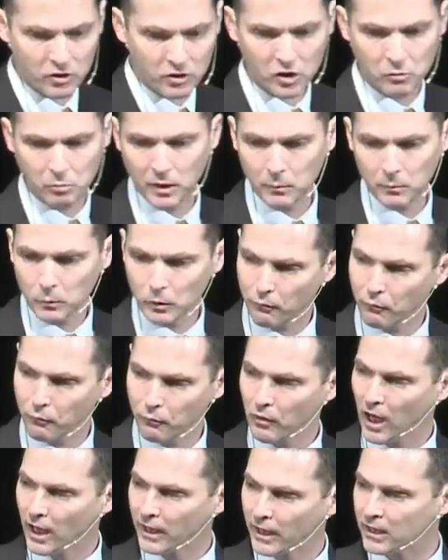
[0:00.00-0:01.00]
Just people were
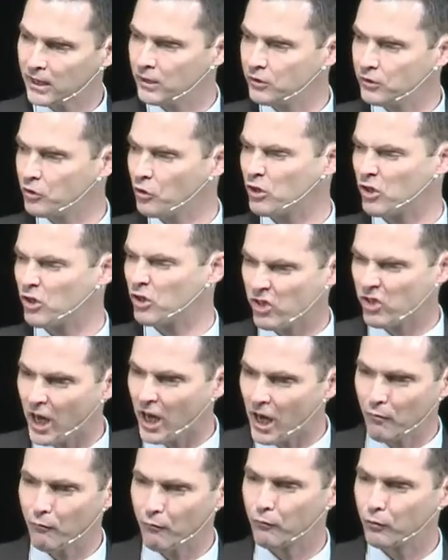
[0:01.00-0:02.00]
flocking into the church
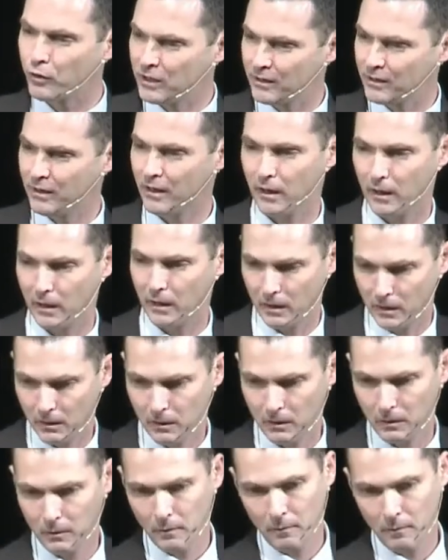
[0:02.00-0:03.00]
every day.
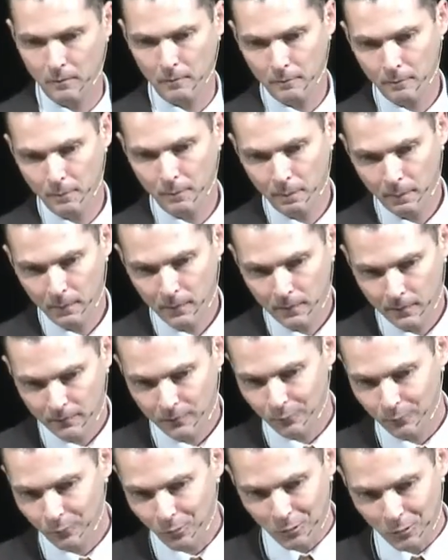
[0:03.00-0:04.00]
The
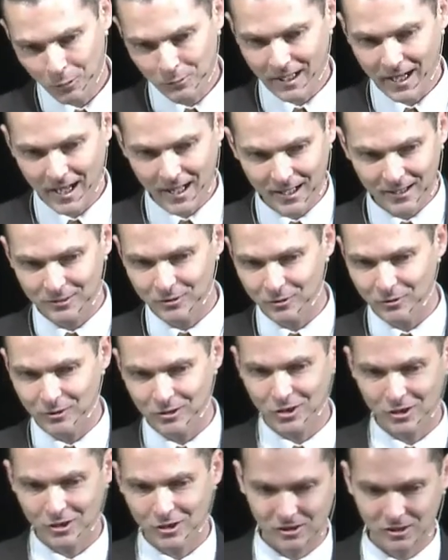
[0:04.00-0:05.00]
Lord was adding to the
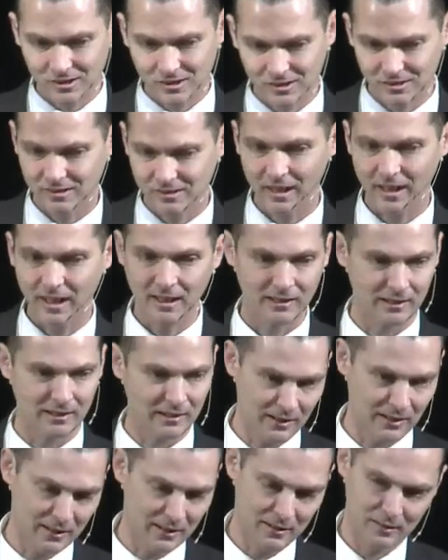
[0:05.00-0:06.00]
churches
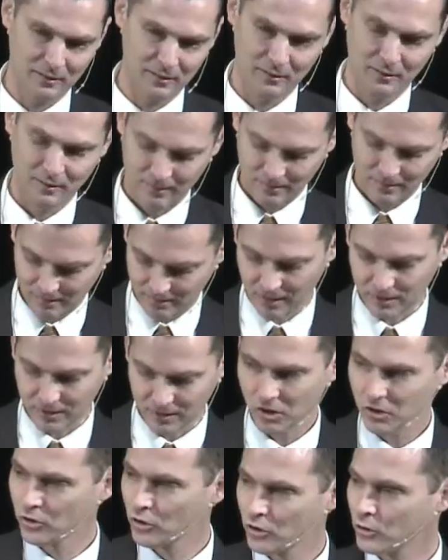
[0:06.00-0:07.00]
daily. Not
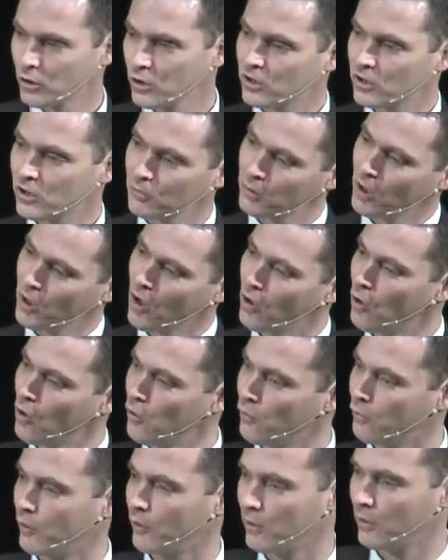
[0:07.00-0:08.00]
just in Jerusalem, but all
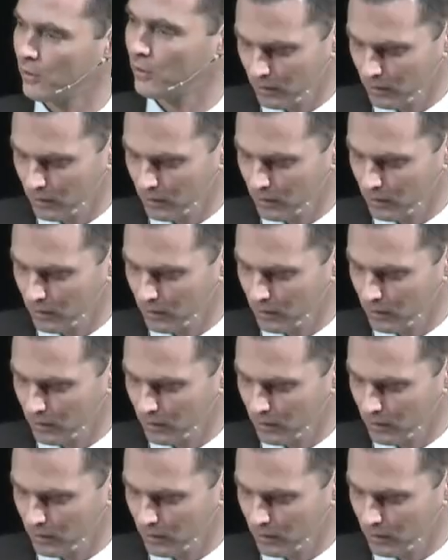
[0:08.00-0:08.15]
over.